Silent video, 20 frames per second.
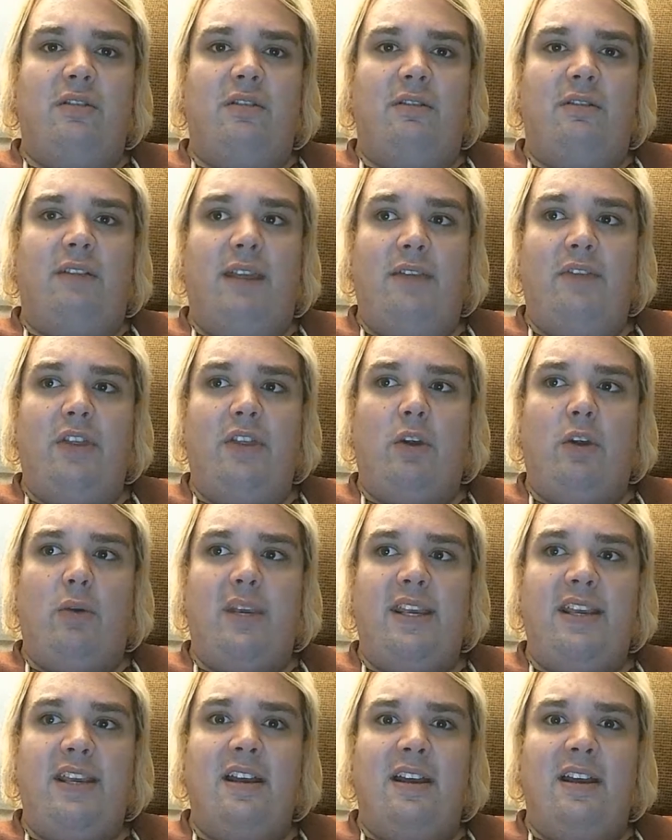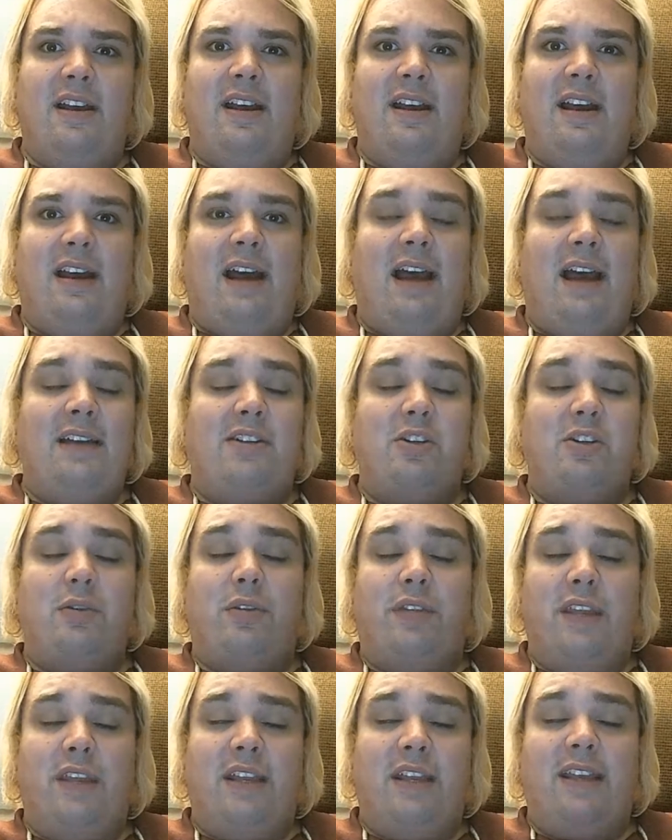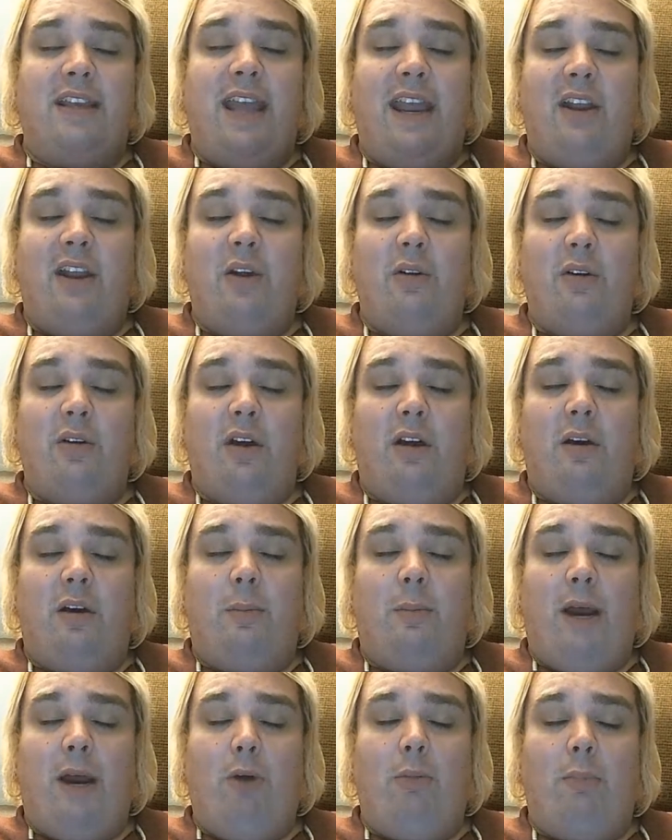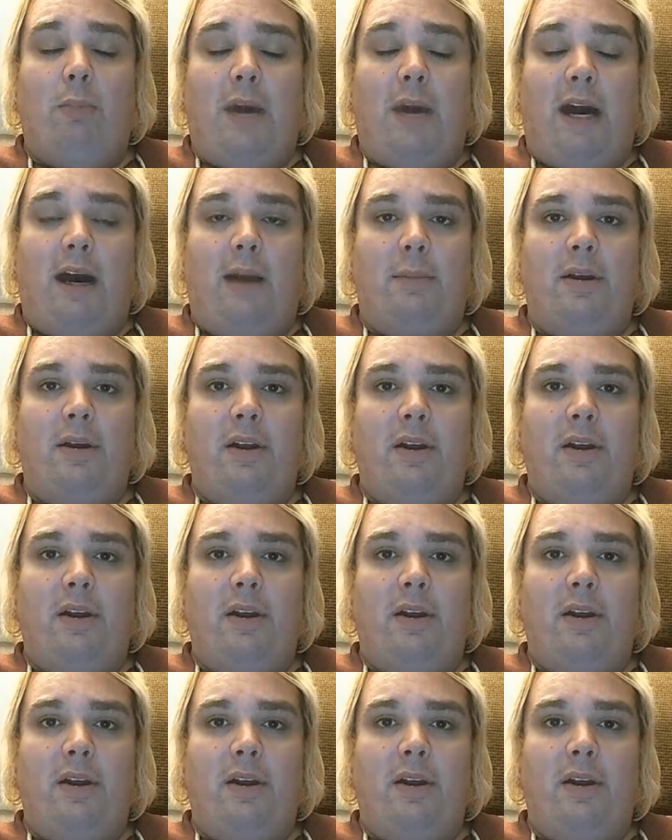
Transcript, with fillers: even though he, I do think, cared about Mob.